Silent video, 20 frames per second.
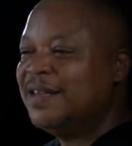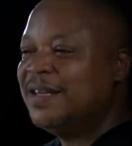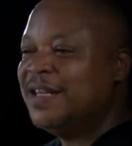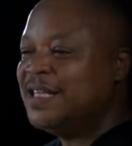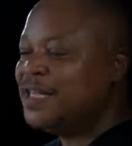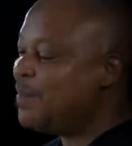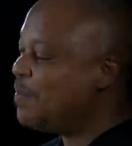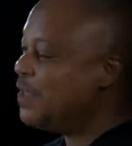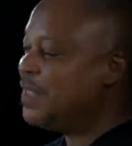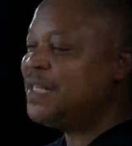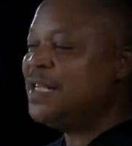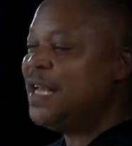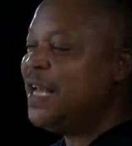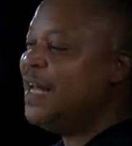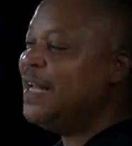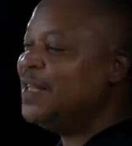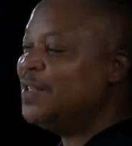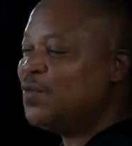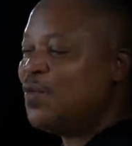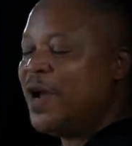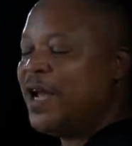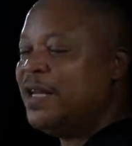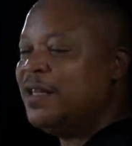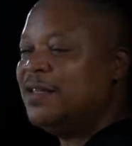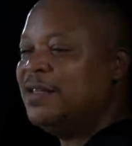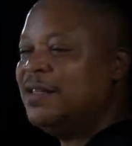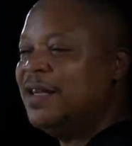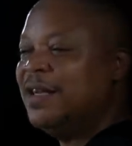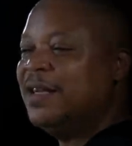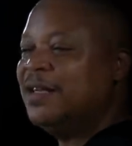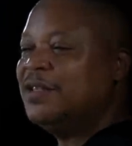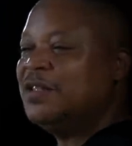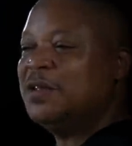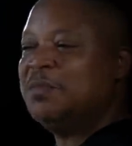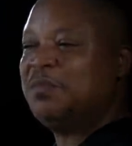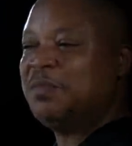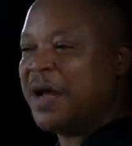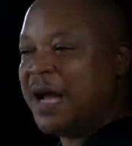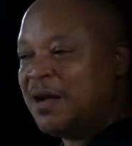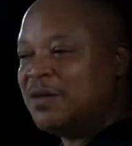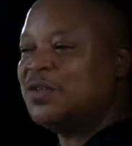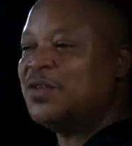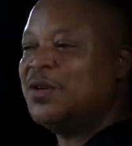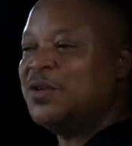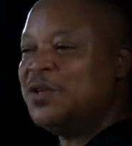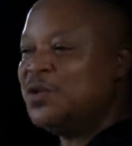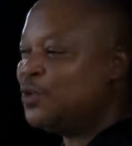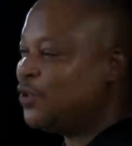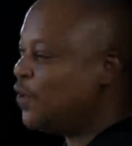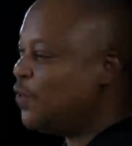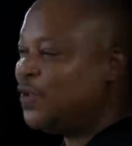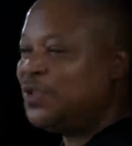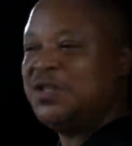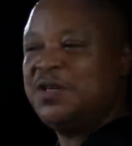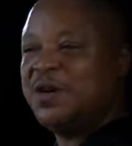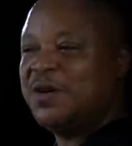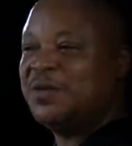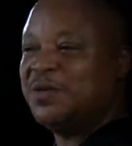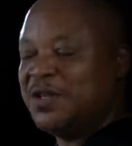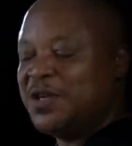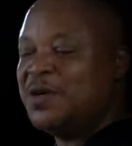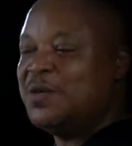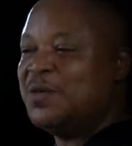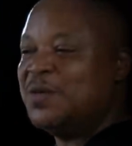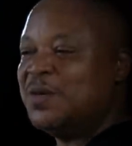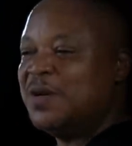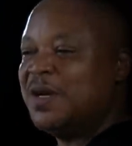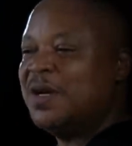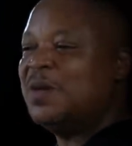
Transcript: He said, but sin is waiting to pounce on you. So what you going to do?